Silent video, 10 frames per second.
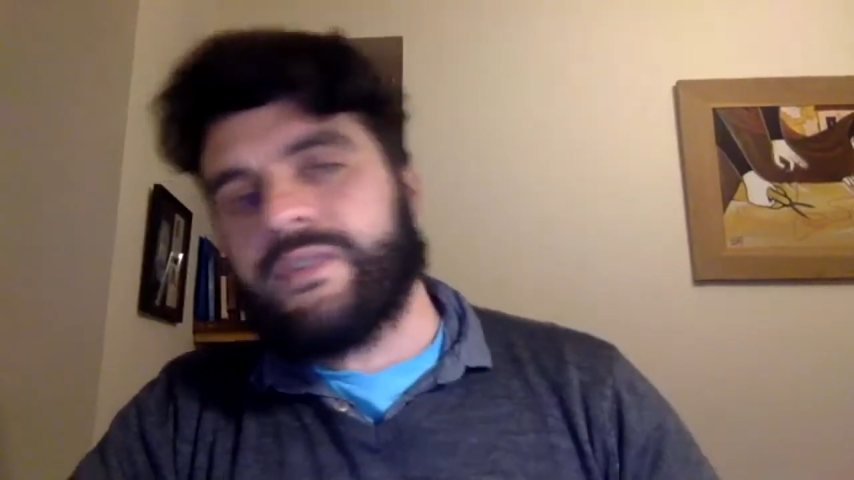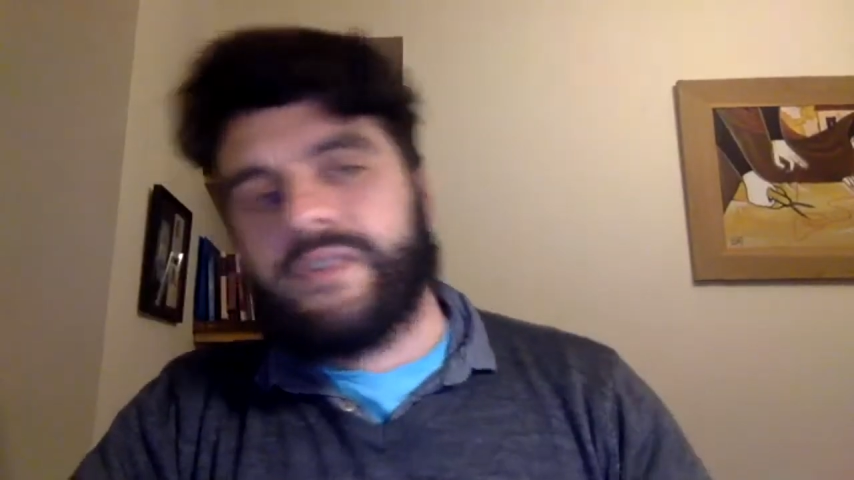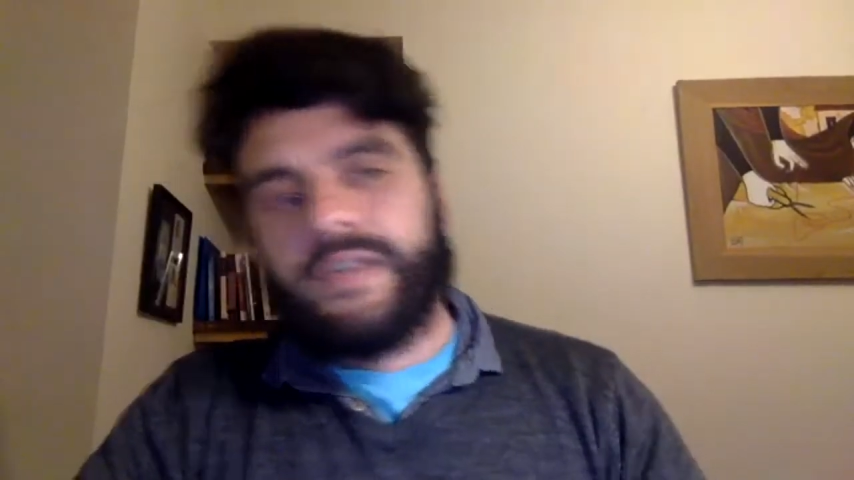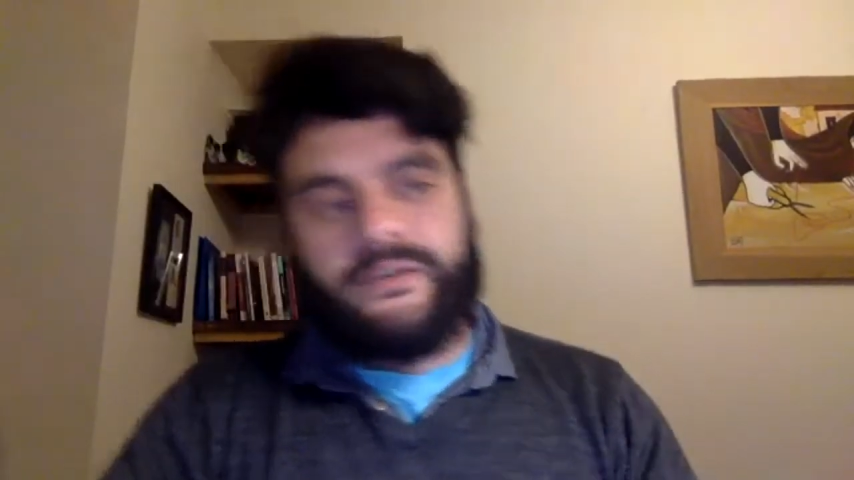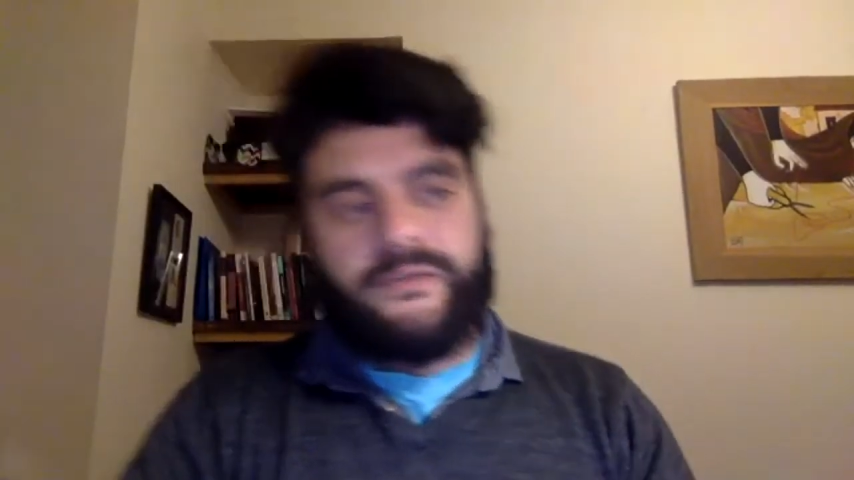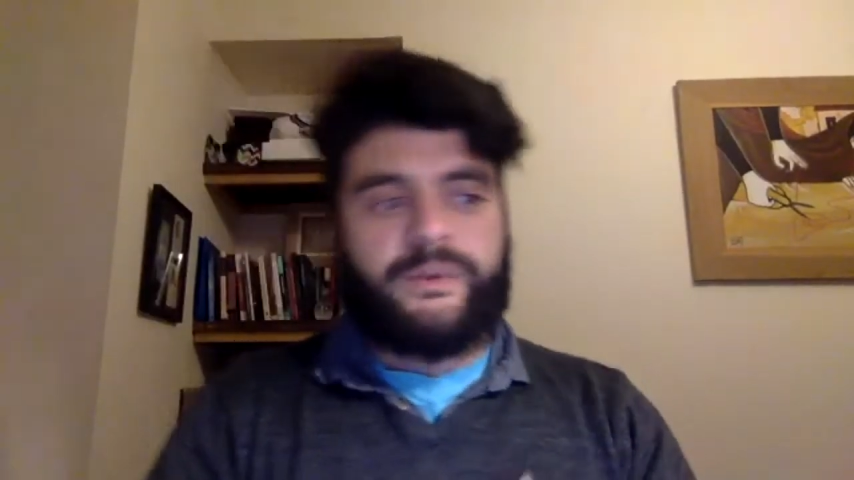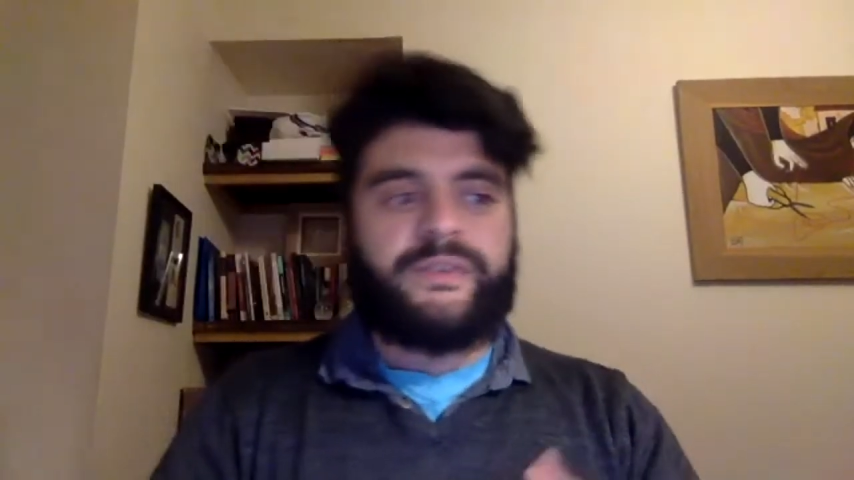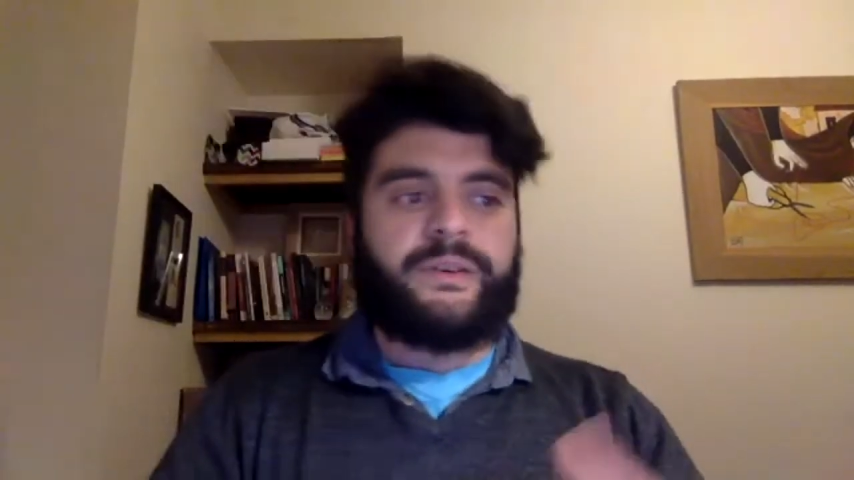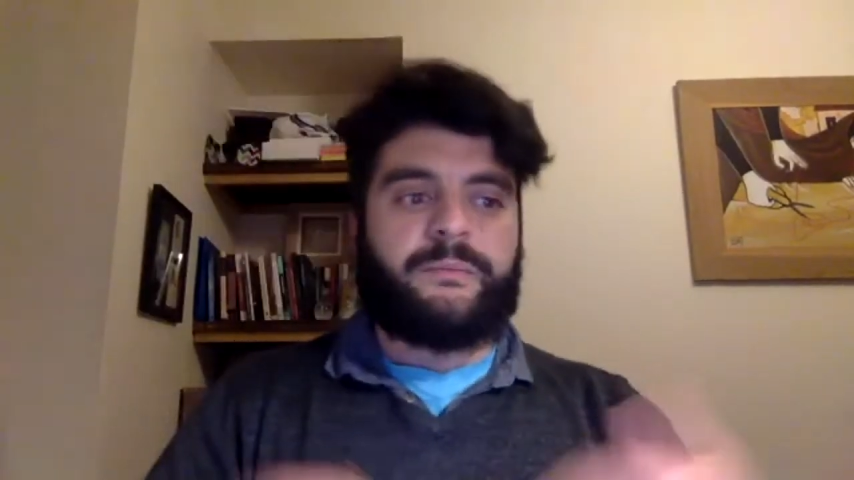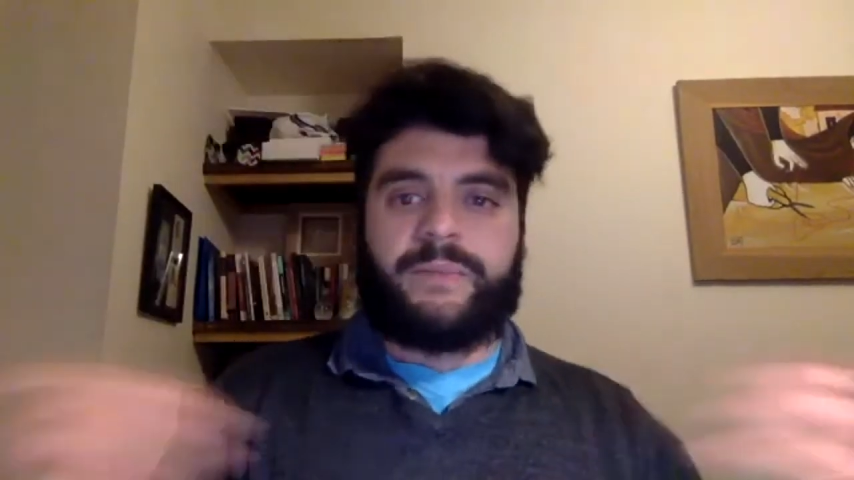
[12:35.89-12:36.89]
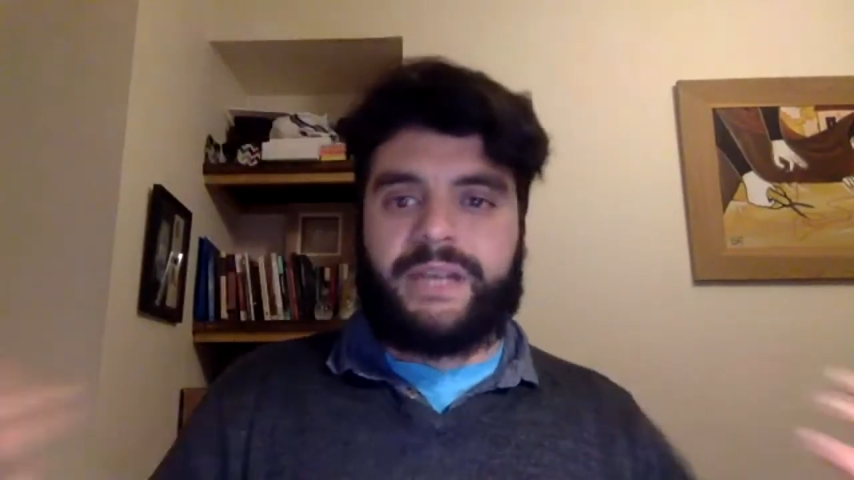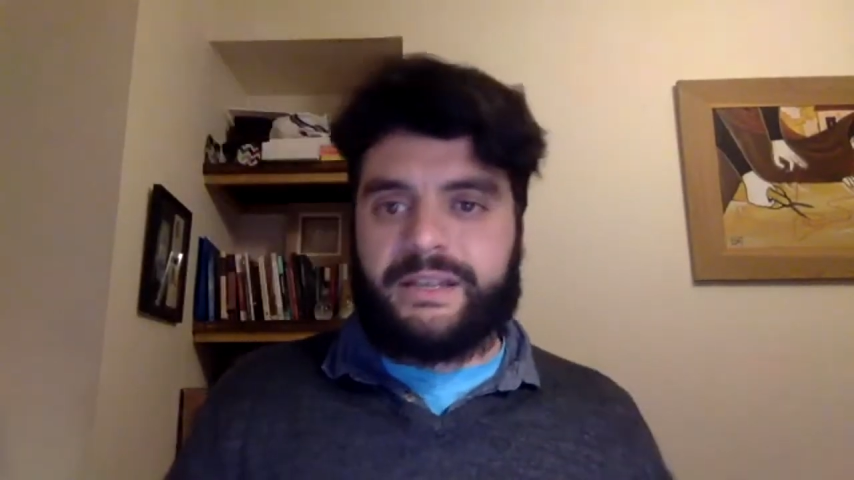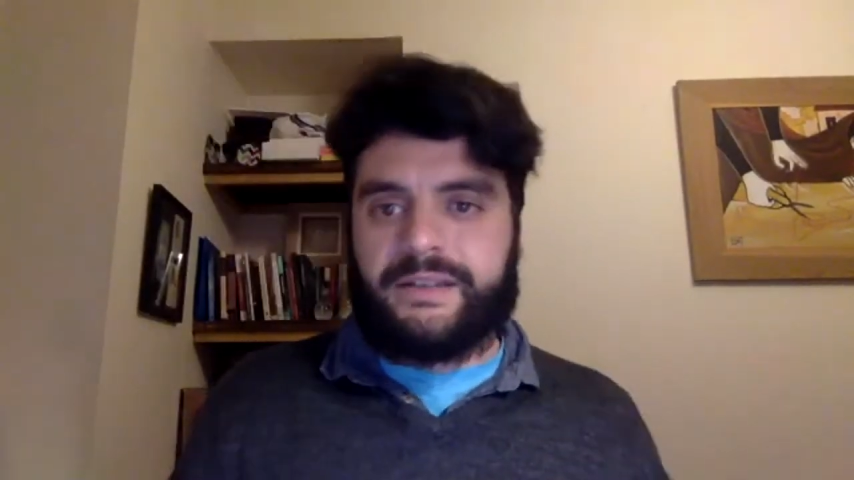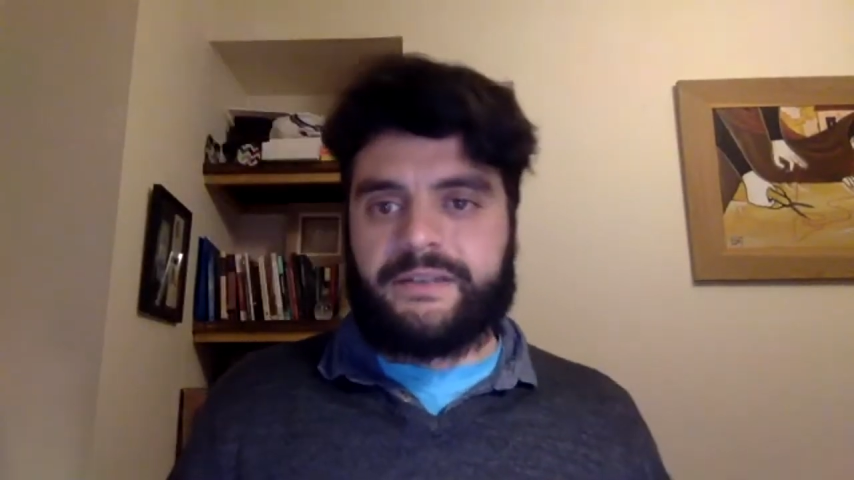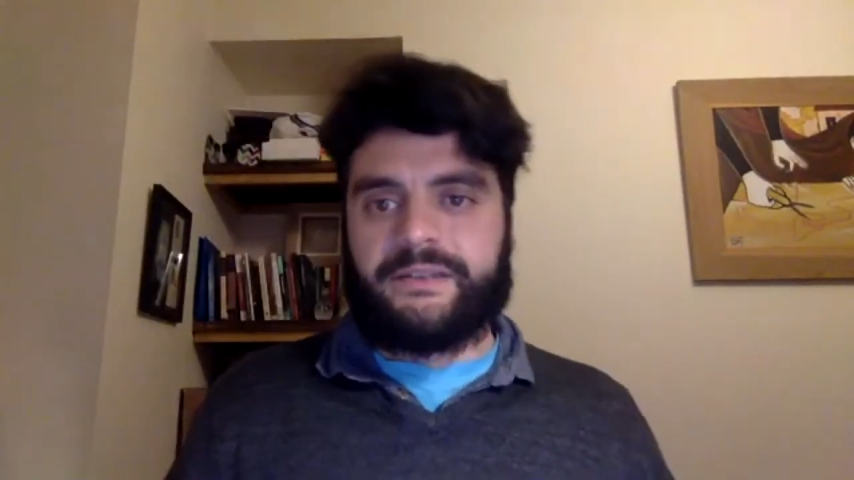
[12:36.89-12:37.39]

a if it was a big